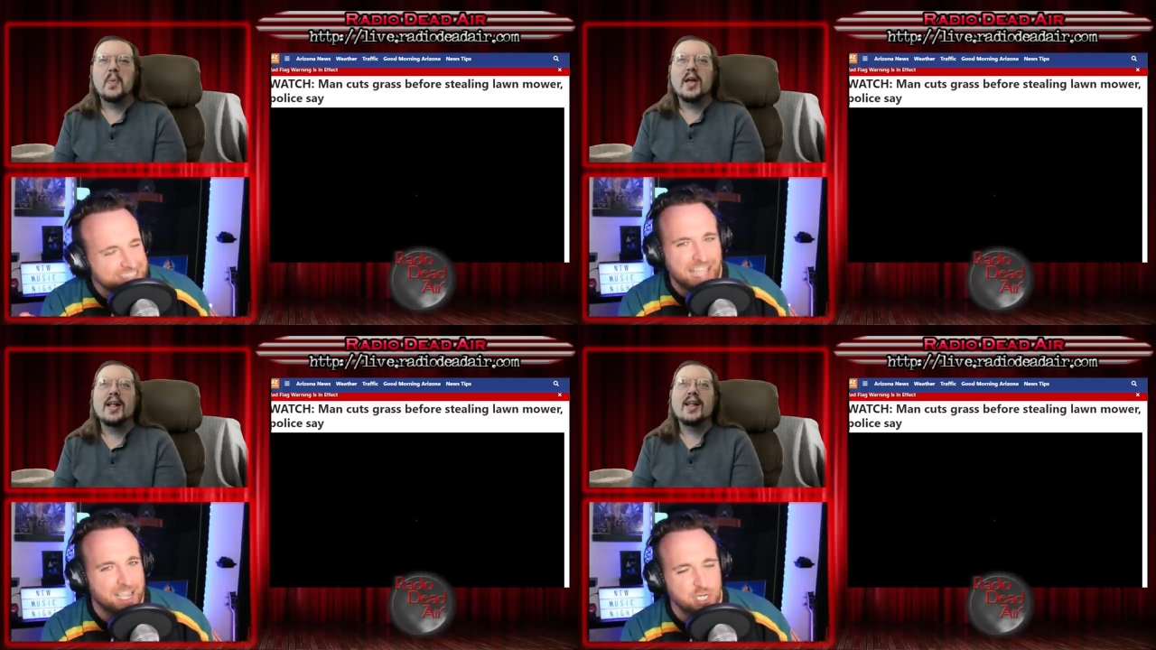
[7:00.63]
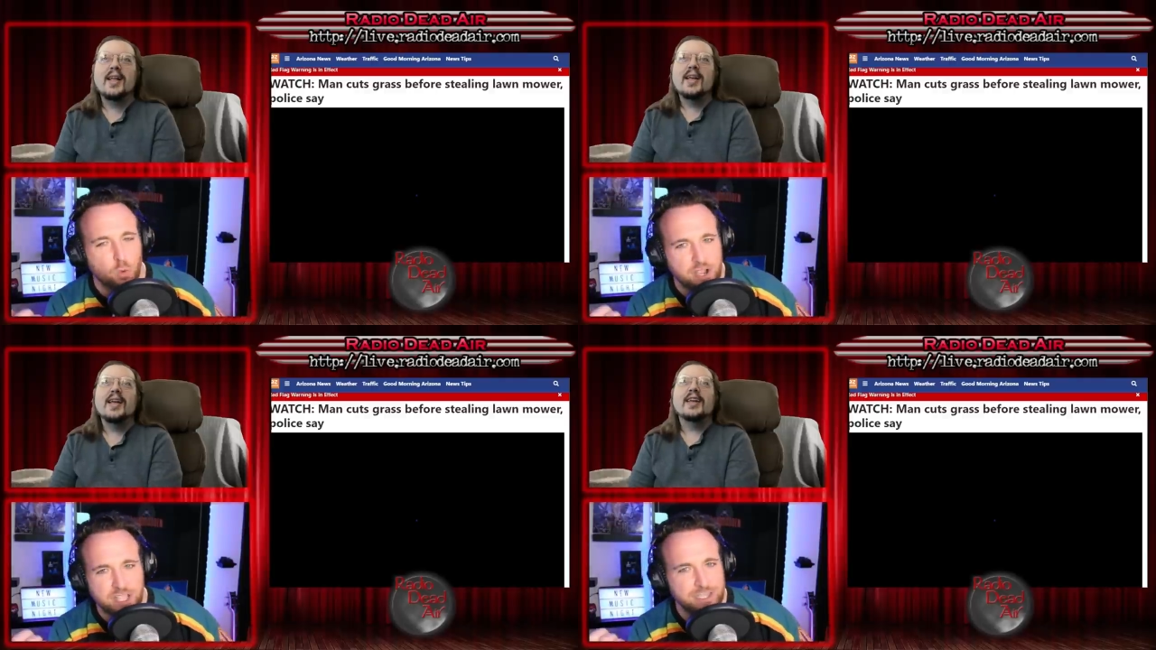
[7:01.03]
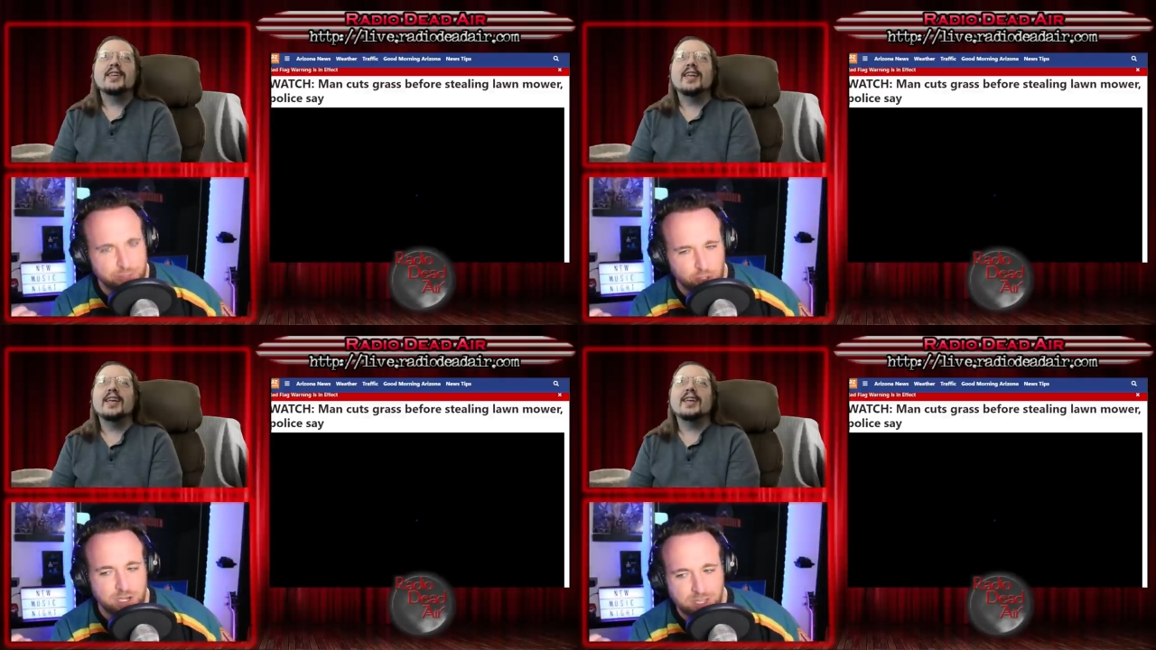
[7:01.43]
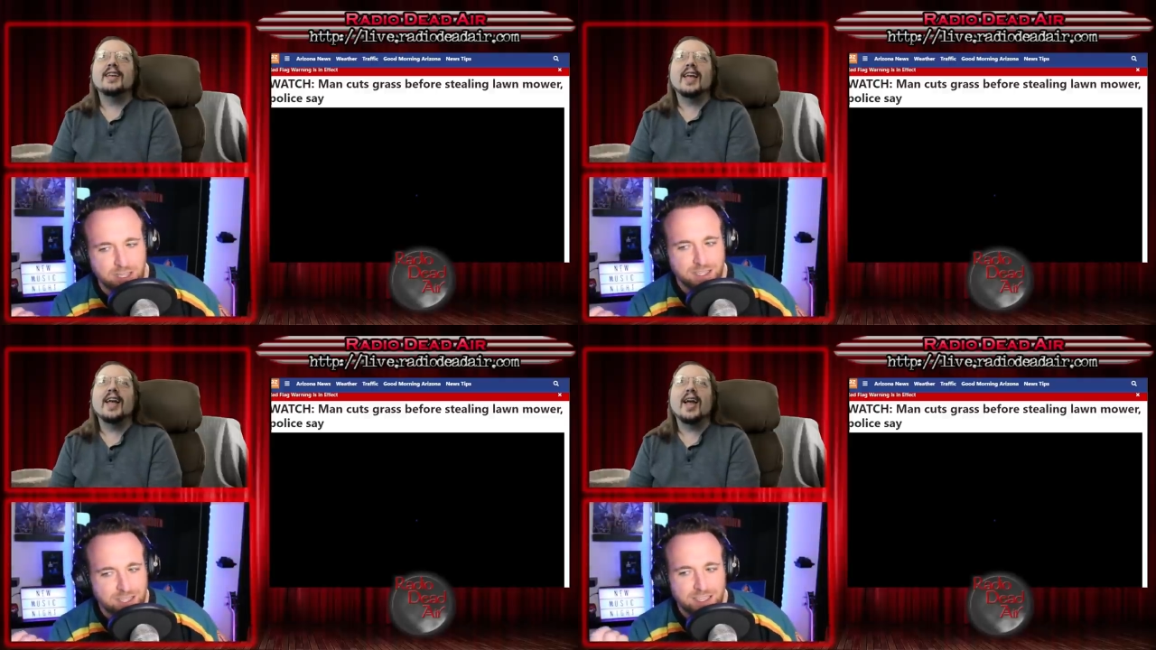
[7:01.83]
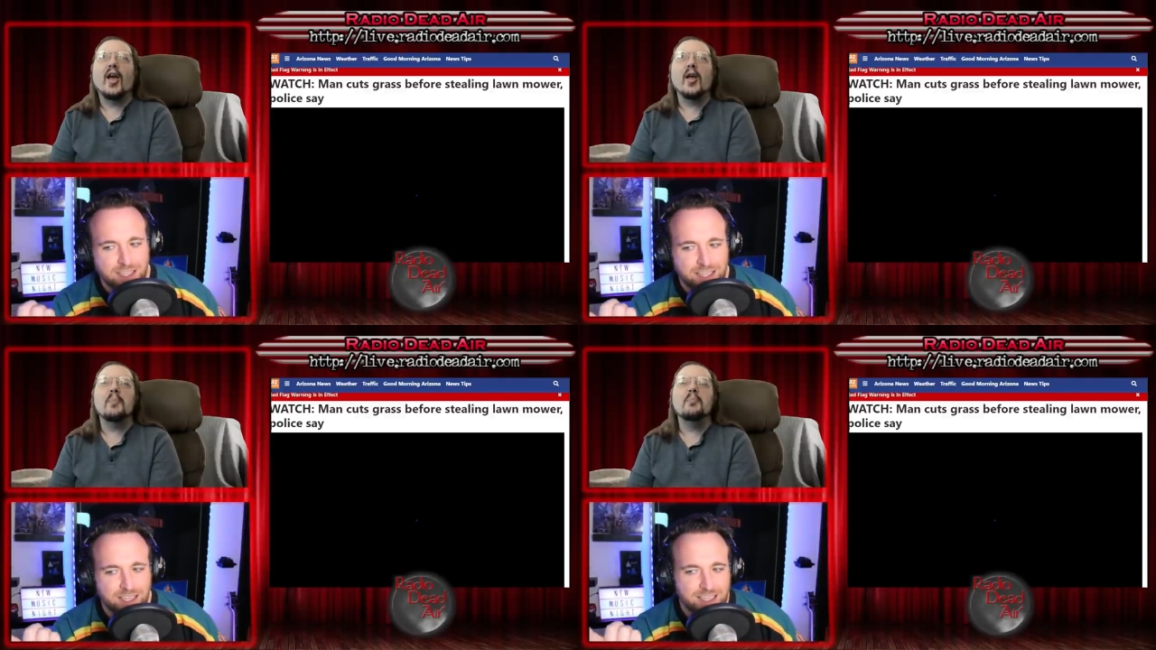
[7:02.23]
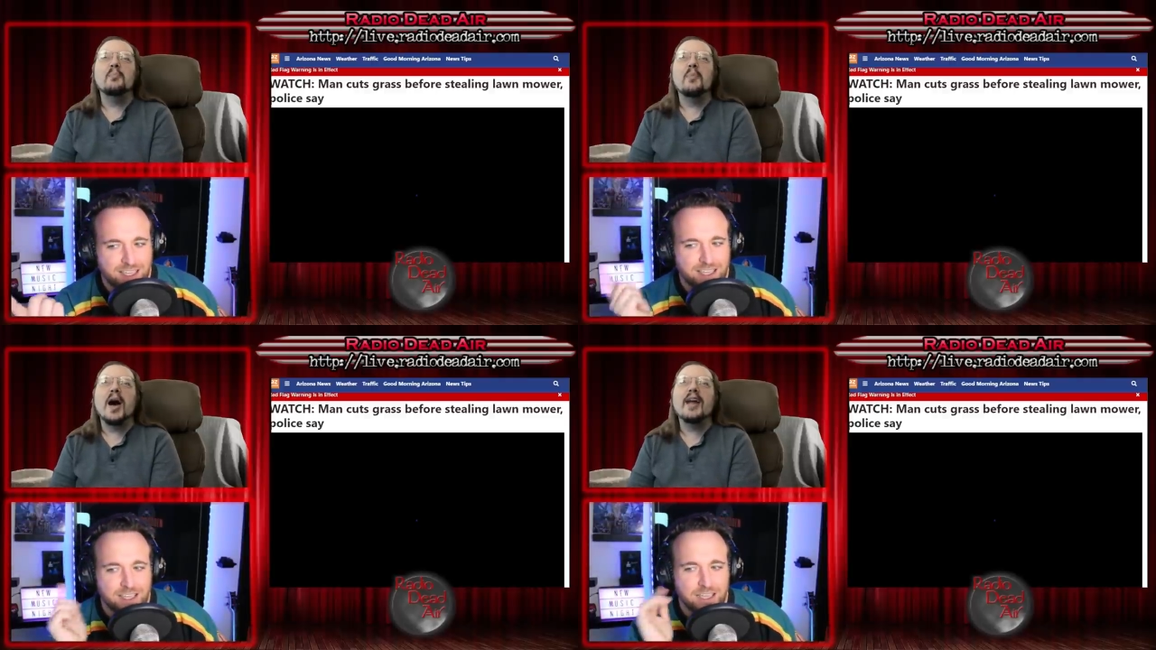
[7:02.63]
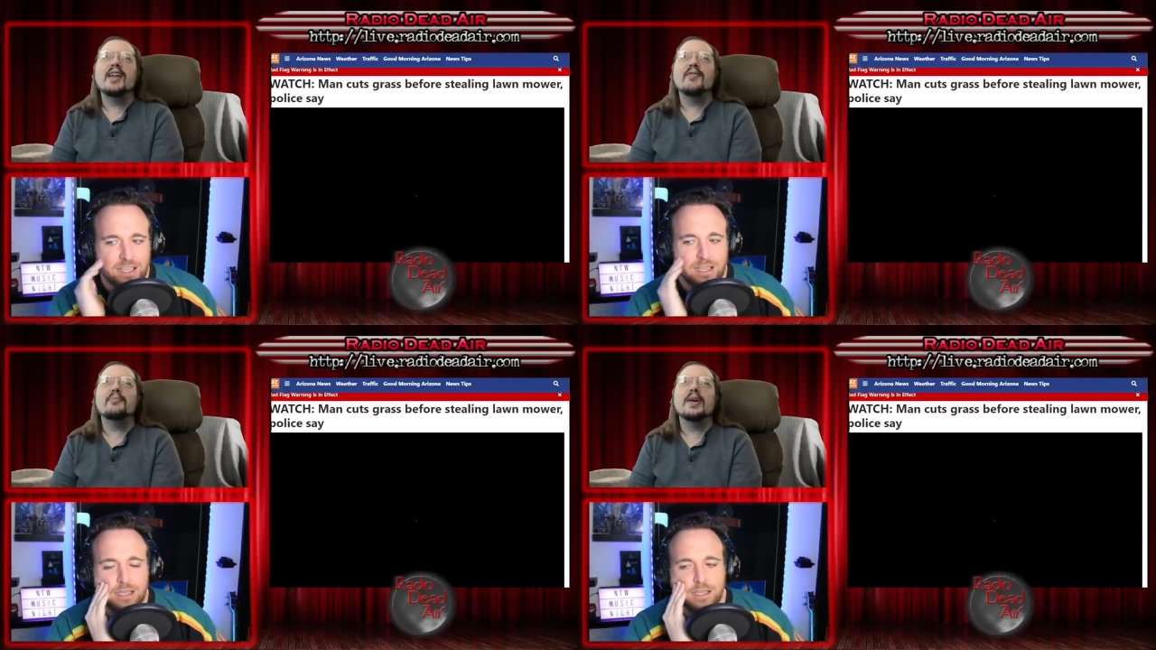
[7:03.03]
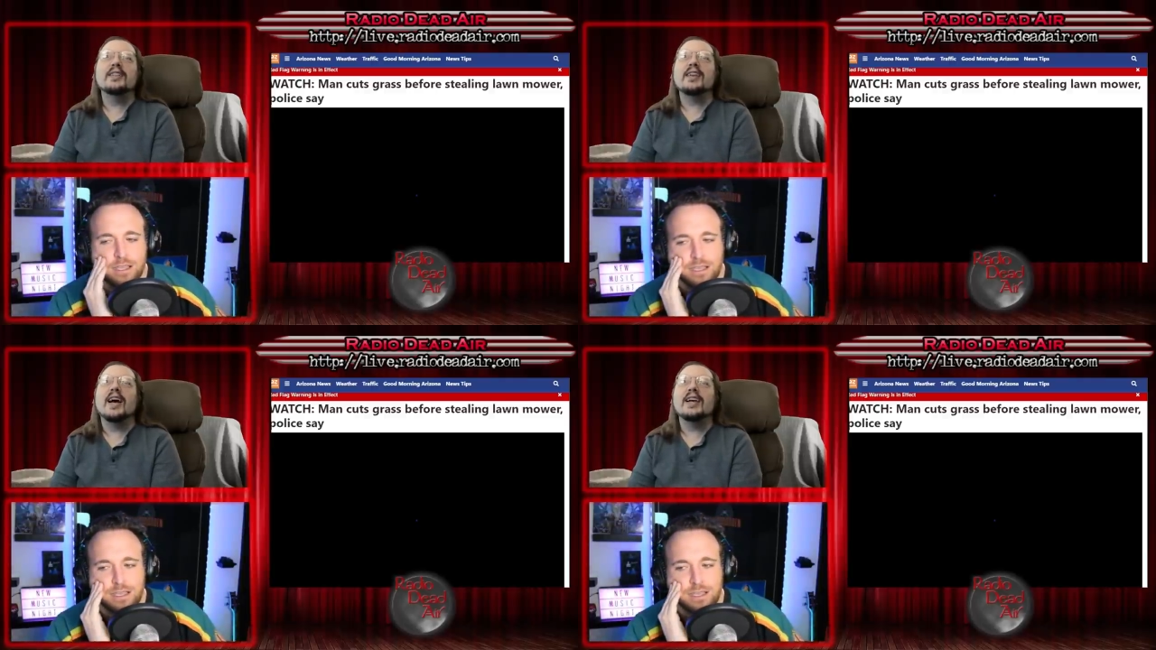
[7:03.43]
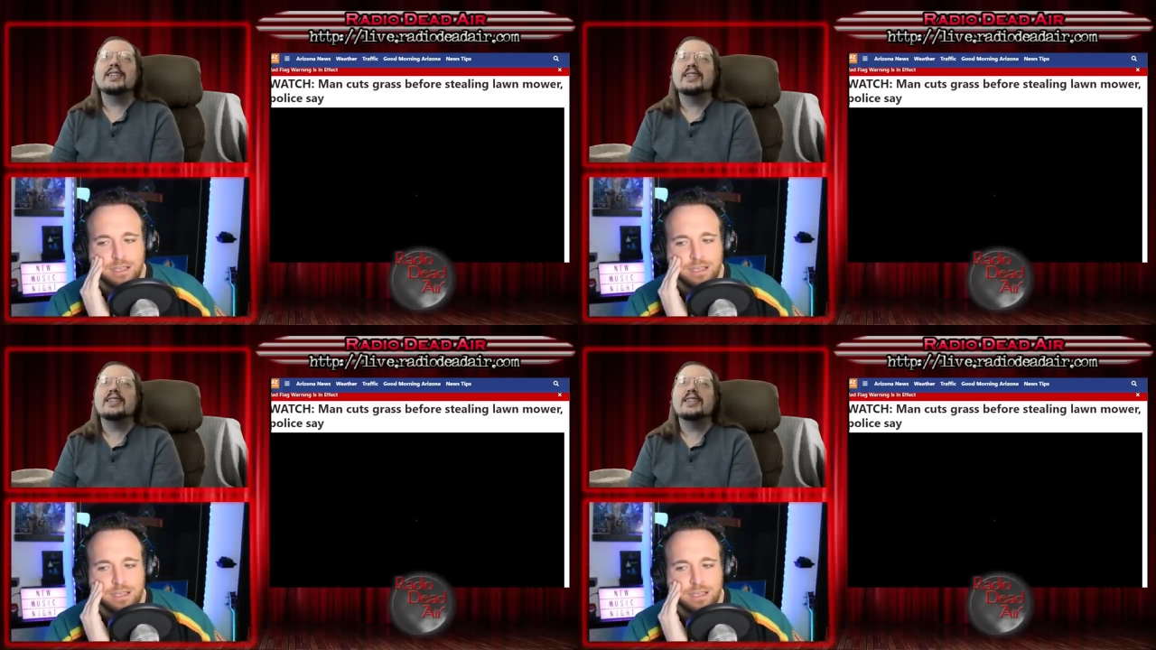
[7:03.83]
Speaker 1: Because that's not going to work either. It might have been the